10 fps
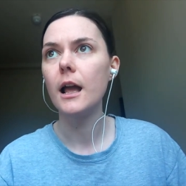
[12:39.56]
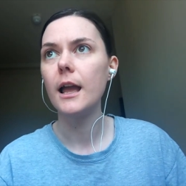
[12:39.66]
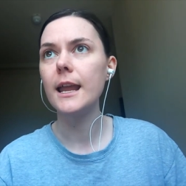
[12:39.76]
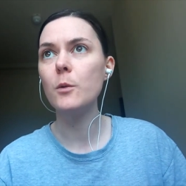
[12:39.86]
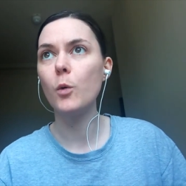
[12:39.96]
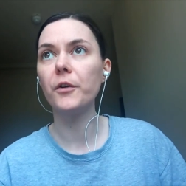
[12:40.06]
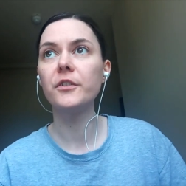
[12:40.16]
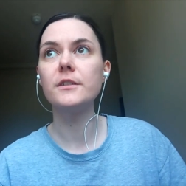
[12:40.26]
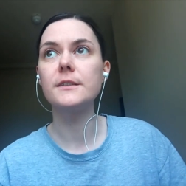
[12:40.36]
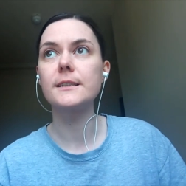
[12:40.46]
It
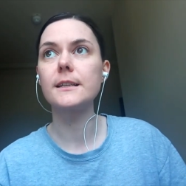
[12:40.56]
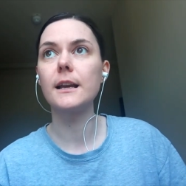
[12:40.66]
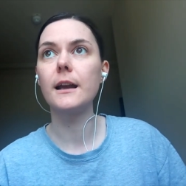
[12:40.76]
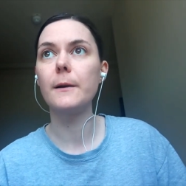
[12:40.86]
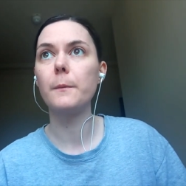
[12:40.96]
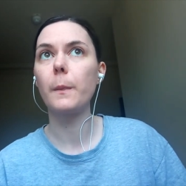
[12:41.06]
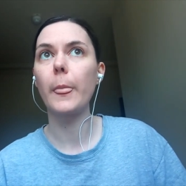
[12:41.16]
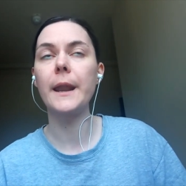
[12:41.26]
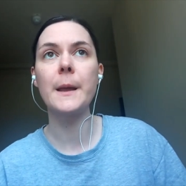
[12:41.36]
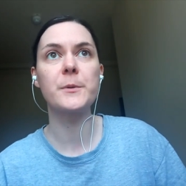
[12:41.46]
wasn't
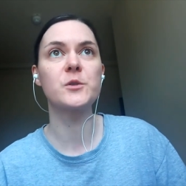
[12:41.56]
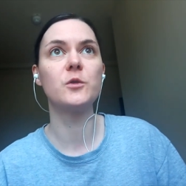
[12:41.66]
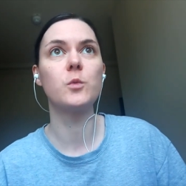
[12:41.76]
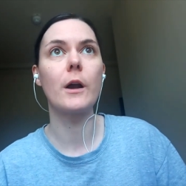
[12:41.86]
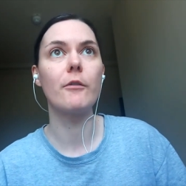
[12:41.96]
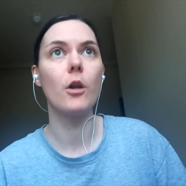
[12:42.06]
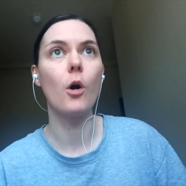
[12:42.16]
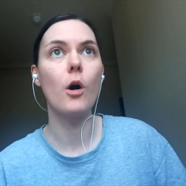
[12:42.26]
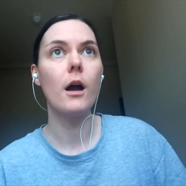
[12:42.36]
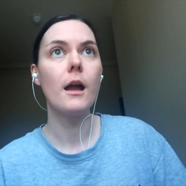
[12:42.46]
an episode where a
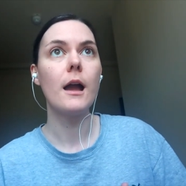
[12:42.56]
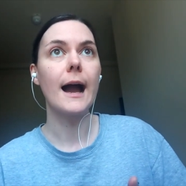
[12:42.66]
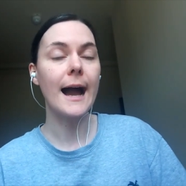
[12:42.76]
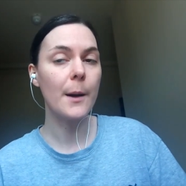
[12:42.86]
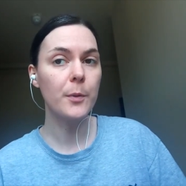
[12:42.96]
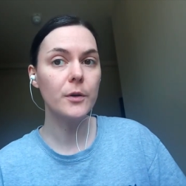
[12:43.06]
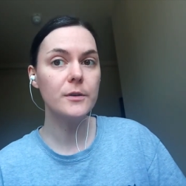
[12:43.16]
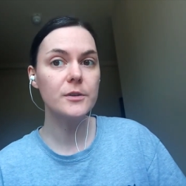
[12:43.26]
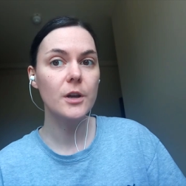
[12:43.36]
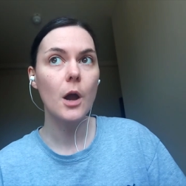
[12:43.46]
lot happened,